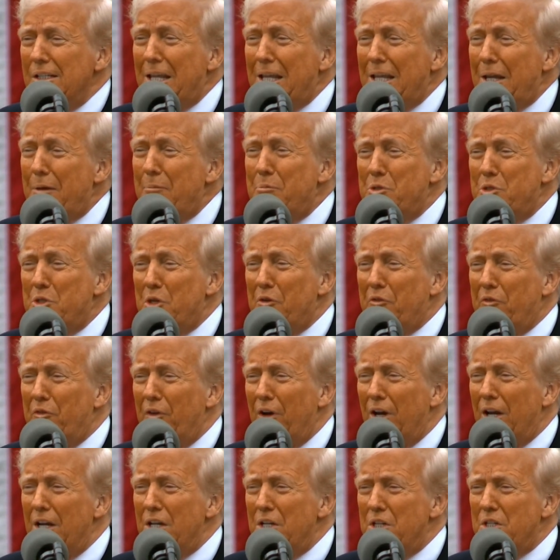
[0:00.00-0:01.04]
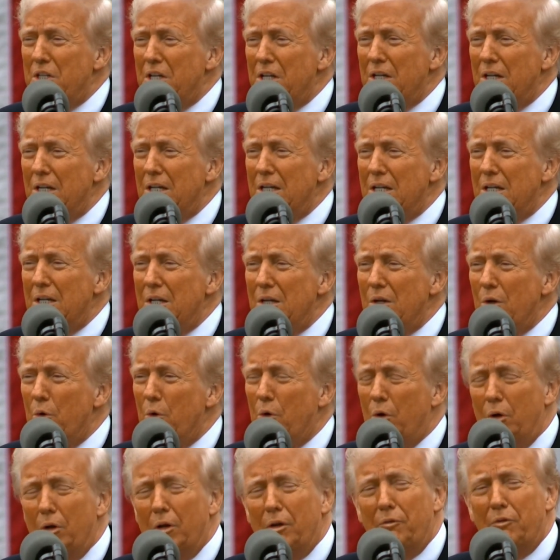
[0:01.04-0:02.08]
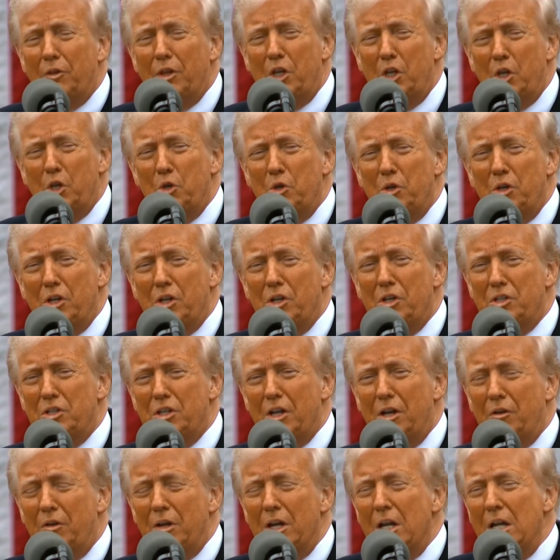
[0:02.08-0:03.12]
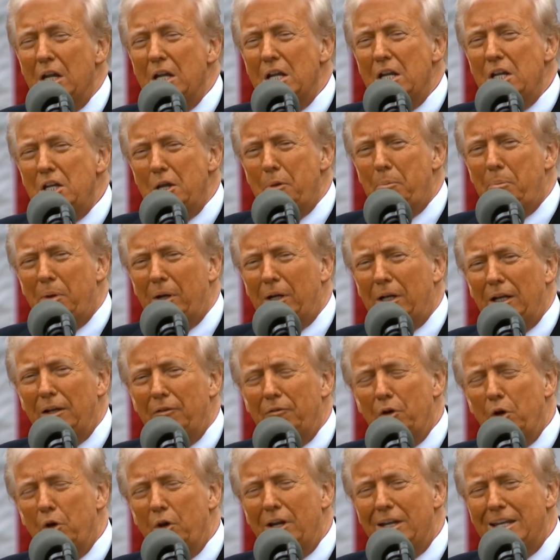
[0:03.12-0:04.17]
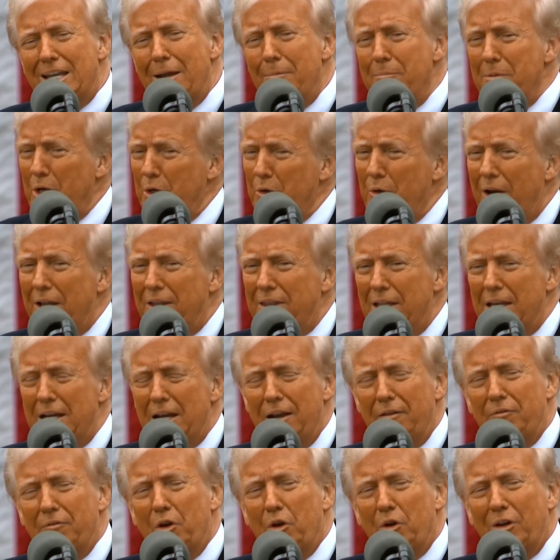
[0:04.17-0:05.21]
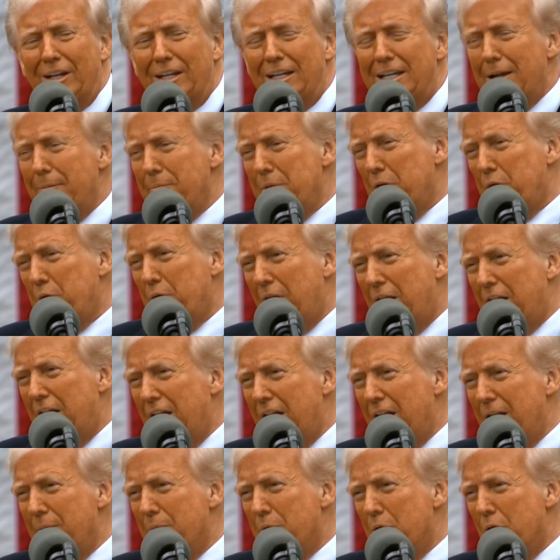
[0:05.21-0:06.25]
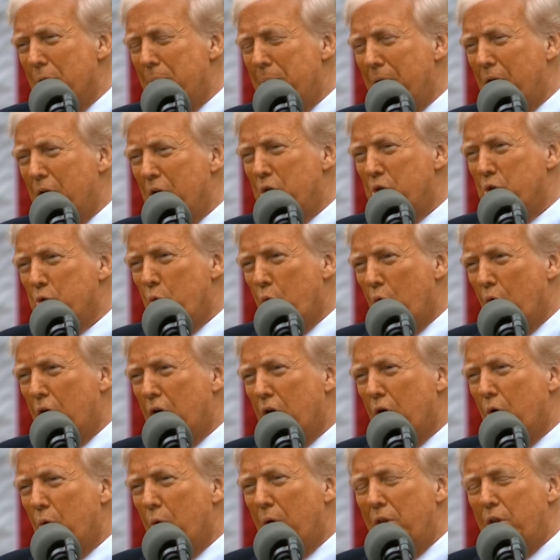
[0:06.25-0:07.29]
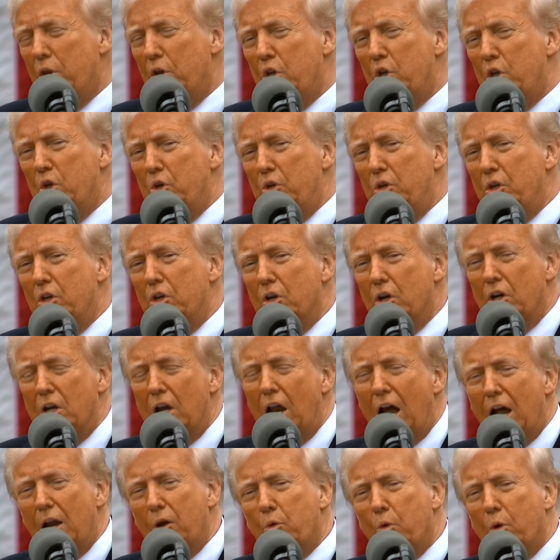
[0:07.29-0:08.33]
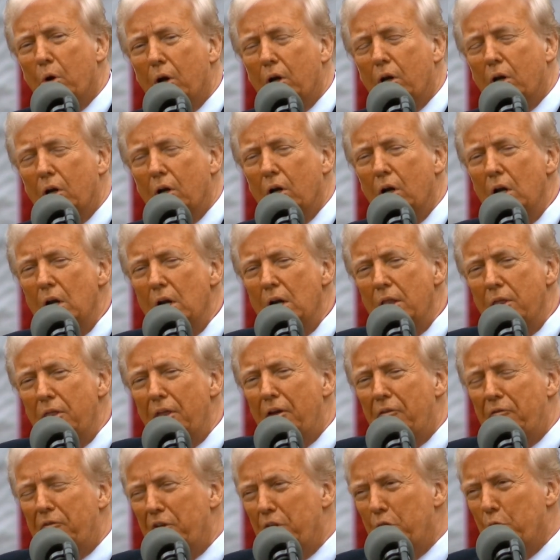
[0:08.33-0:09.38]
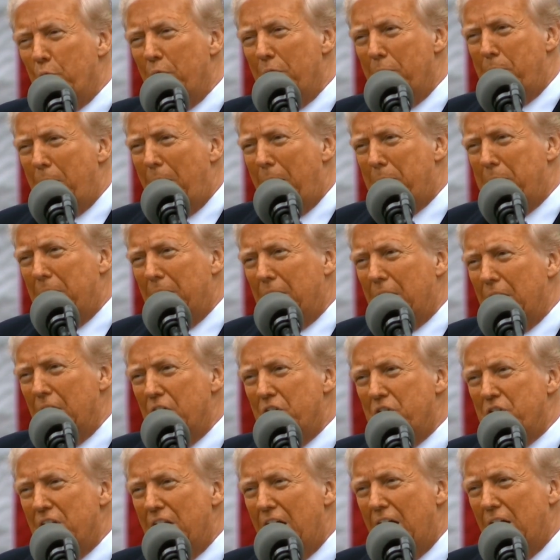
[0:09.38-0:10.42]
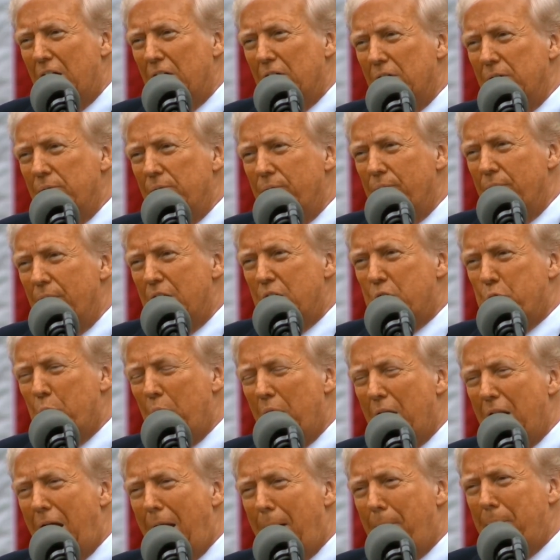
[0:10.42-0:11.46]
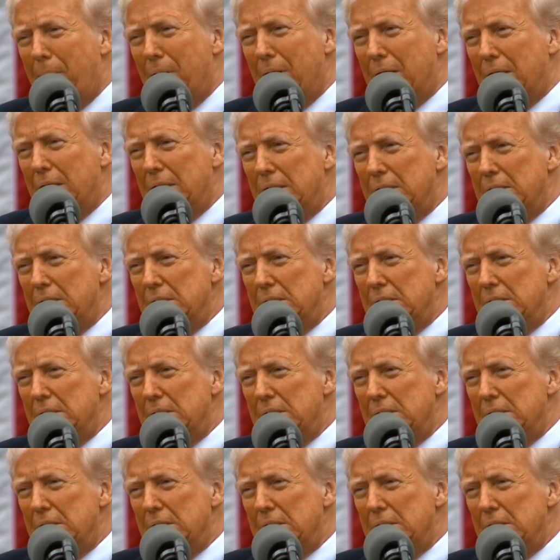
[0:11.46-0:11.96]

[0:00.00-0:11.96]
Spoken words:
Teamster friends and all of the unions that typically voted Democrat, they're not voting Democrat anymore because worker, whether union or non-worker, they're for the Republicans now. That's what happened.